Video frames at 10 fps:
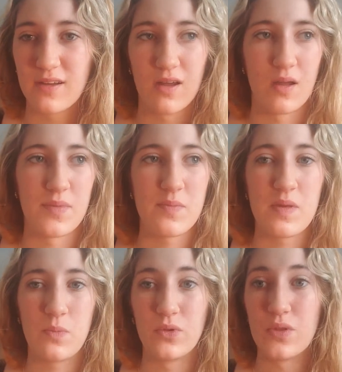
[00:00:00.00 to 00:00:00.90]
um, that
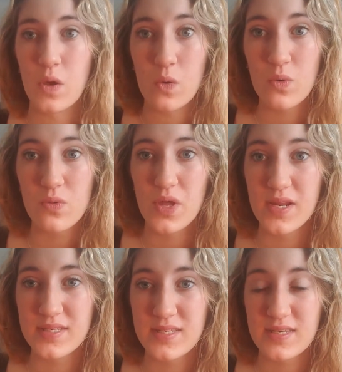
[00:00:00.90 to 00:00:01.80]
people know that
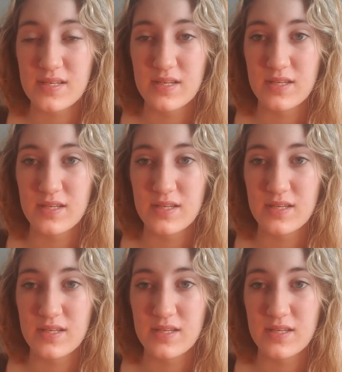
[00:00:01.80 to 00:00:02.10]
it's